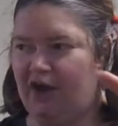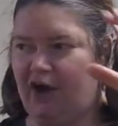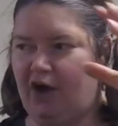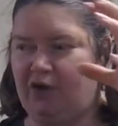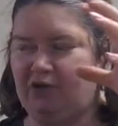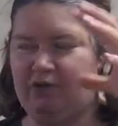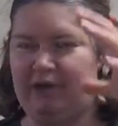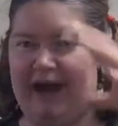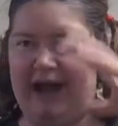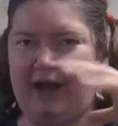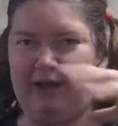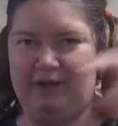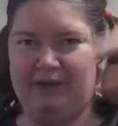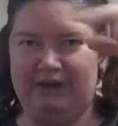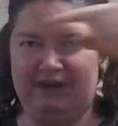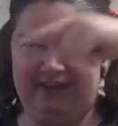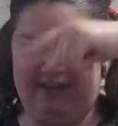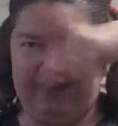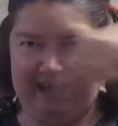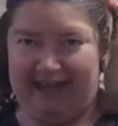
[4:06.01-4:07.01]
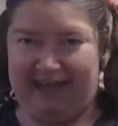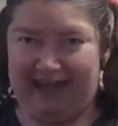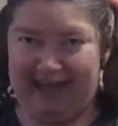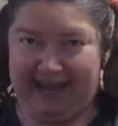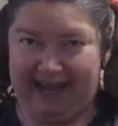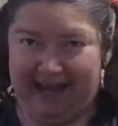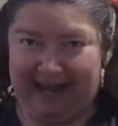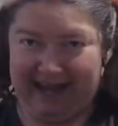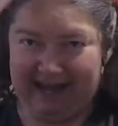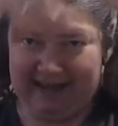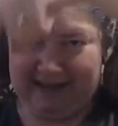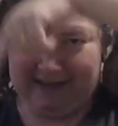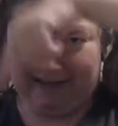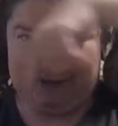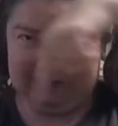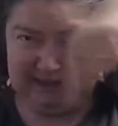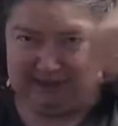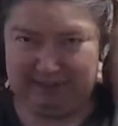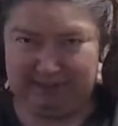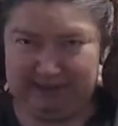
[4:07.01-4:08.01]
around the head
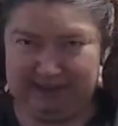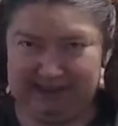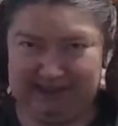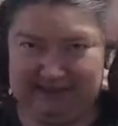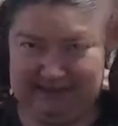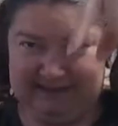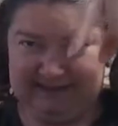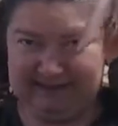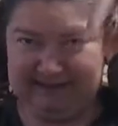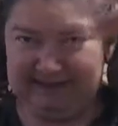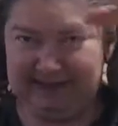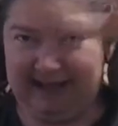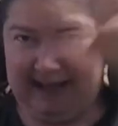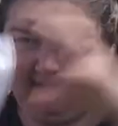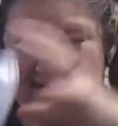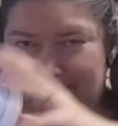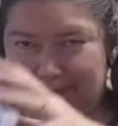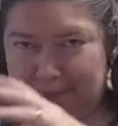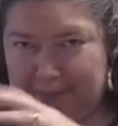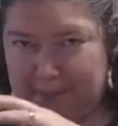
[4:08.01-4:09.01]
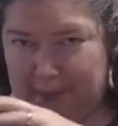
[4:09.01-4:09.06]
piece and the